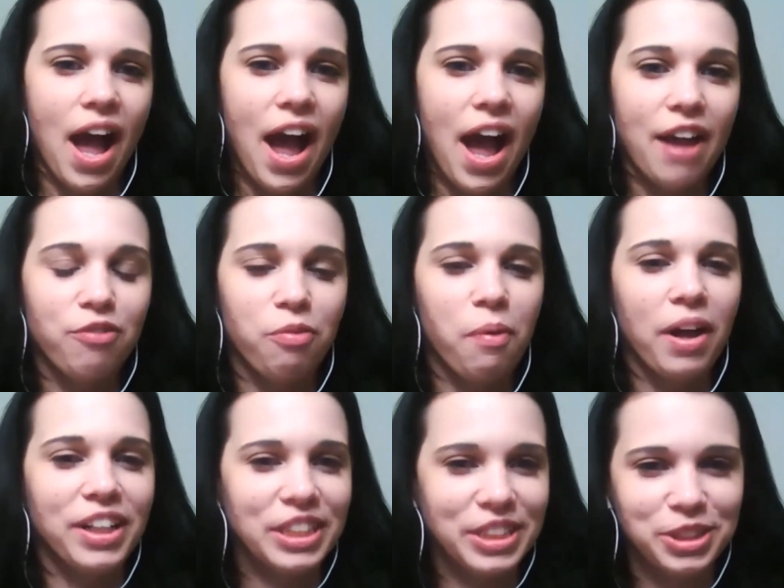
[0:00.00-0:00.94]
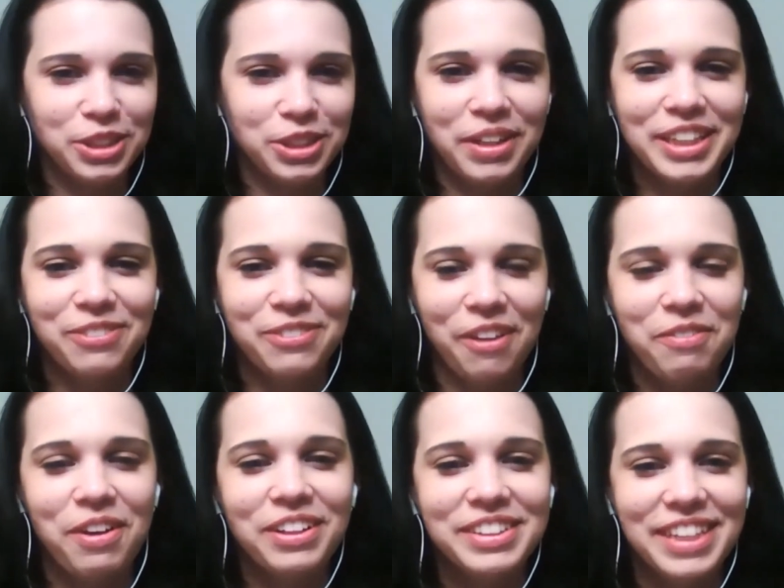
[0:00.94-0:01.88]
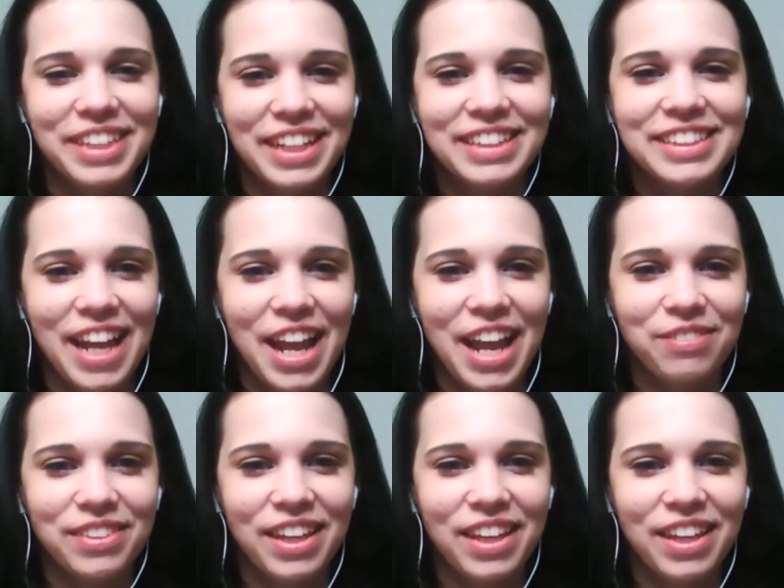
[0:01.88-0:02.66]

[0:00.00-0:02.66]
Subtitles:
I've watched this race probably about 10 times,